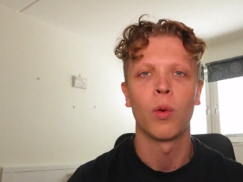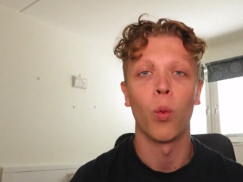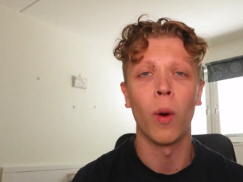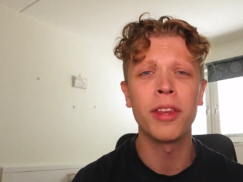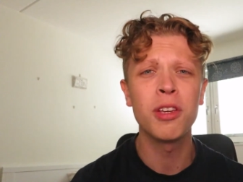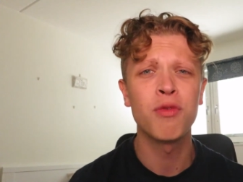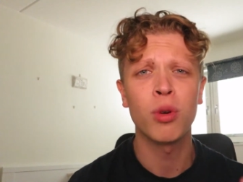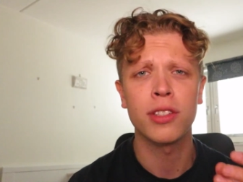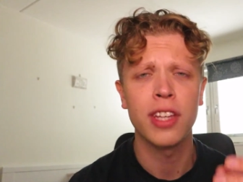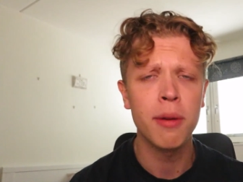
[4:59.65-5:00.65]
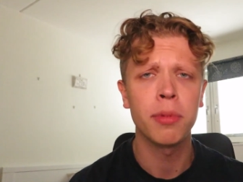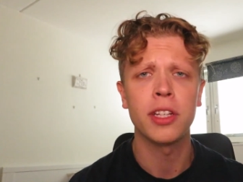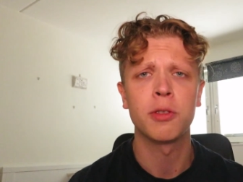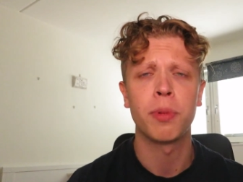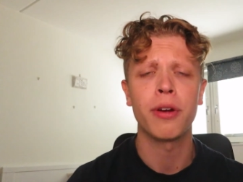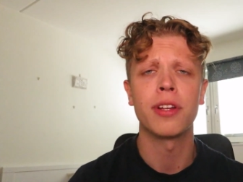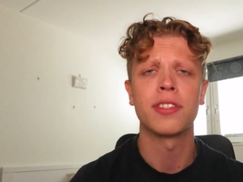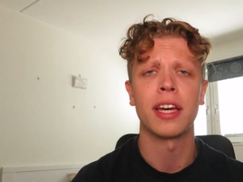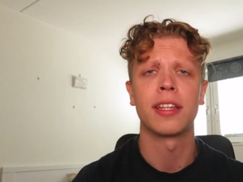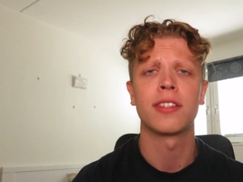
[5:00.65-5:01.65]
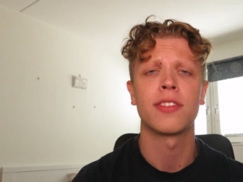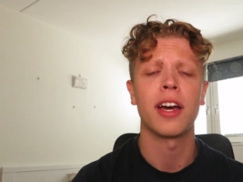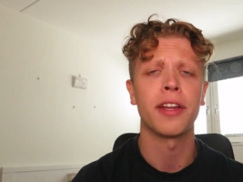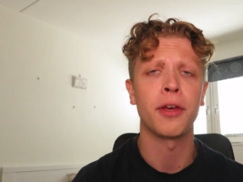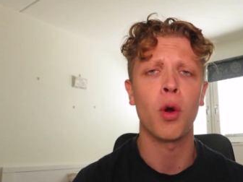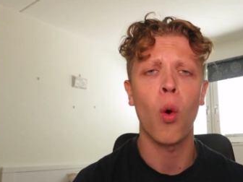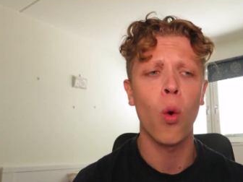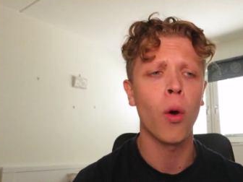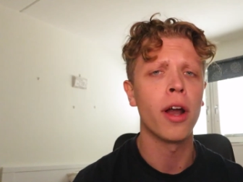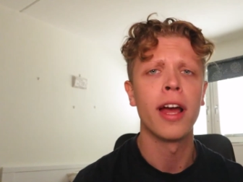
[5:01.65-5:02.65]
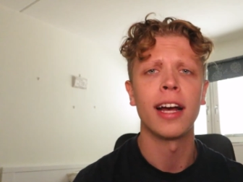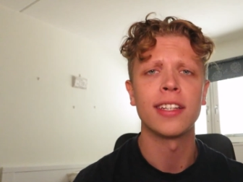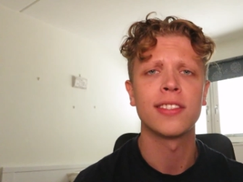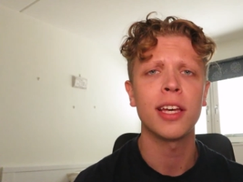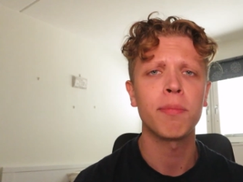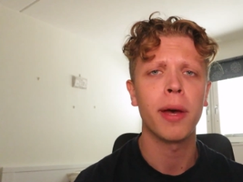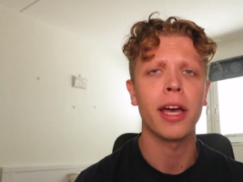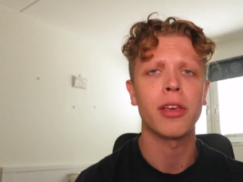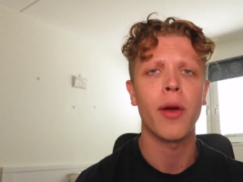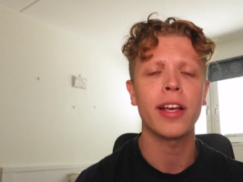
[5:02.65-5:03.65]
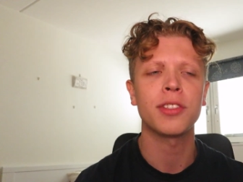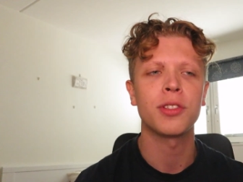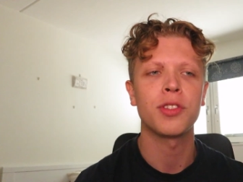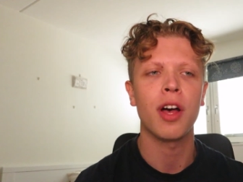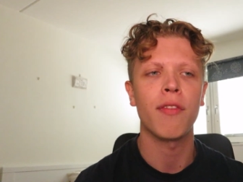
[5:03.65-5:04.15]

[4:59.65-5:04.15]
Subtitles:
When you, for example, experience an anxiety or a setback, you ask yourself,